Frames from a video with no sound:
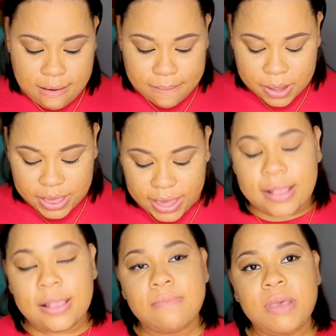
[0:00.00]
you
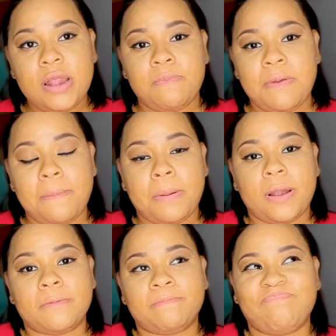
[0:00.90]
get to meet
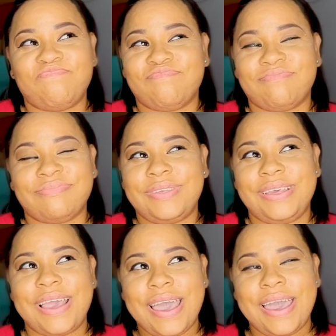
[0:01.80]
people.
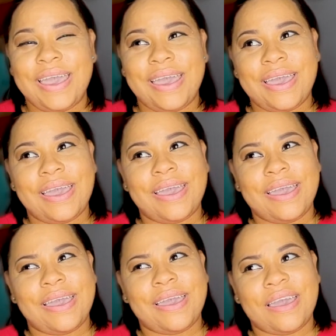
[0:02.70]

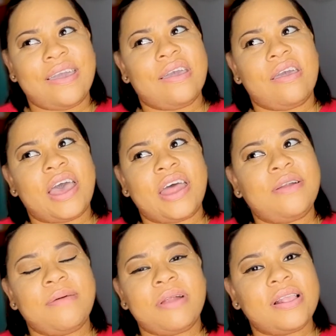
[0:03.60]
Yay! I know
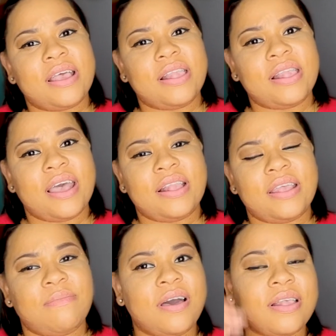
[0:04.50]
I'm not excited
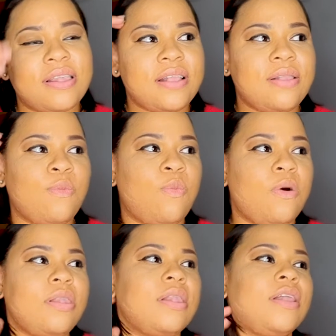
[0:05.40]
because that
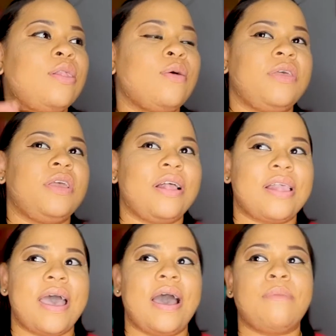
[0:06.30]
was not something that
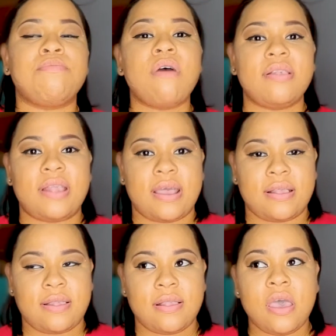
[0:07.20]
I had processed.
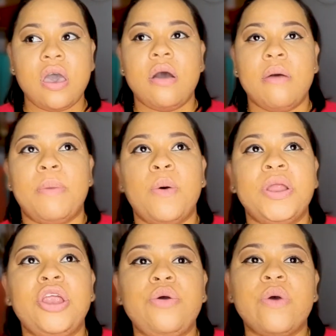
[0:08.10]
But
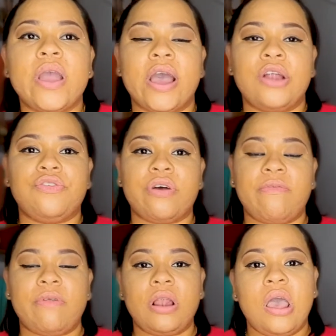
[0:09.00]
when you do work and travel,